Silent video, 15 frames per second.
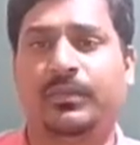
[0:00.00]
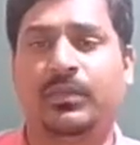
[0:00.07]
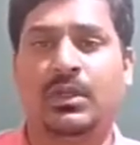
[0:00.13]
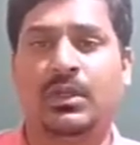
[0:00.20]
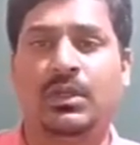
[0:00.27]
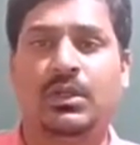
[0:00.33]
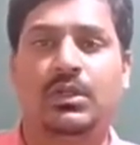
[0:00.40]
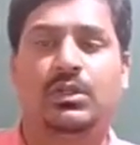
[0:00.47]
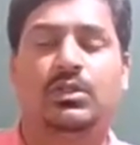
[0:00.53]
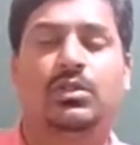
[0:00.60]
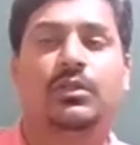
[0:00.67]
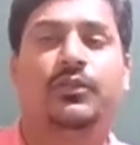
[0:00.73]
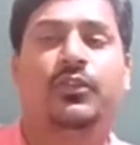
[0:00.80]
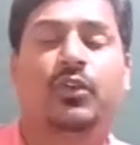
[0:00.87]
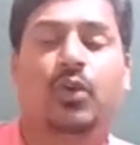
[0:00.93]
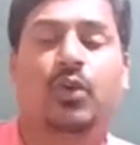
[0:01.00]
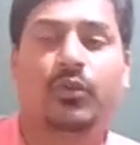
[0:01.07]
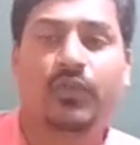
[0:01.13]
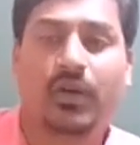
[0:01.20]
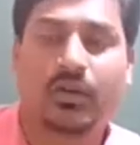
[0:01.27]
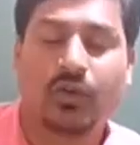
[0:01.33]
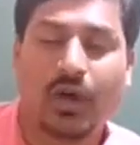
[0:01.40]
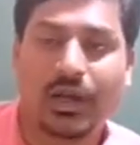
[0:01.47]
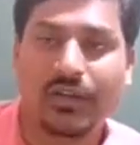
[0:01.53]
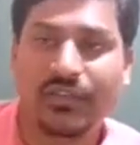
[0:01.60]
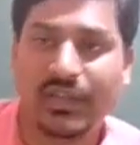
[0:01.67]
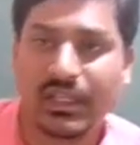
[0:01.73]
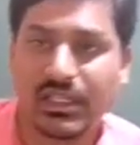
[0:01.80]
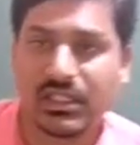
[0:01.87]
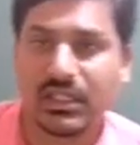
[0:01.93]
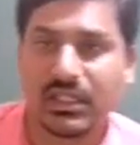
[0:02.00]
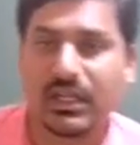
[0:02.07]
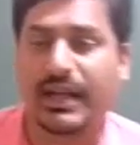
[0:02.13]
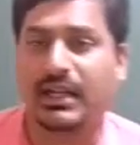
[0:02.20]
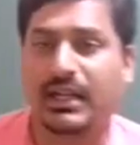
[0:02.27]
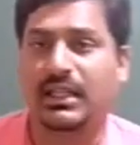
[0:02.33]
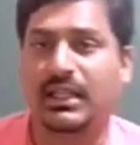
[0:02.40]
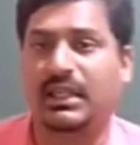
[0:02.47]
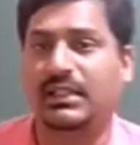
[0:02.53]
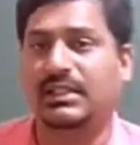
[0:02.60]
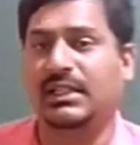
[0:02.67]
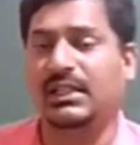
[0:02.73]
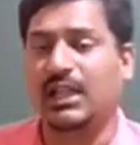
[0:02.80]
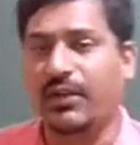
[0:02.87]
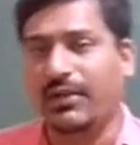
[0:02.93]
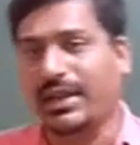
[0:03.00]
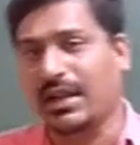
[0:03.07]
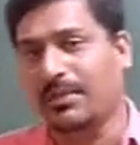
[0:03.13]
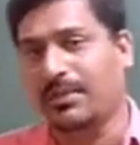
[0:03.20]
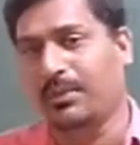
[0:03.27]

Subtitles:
so for qualification and their gender, we can put in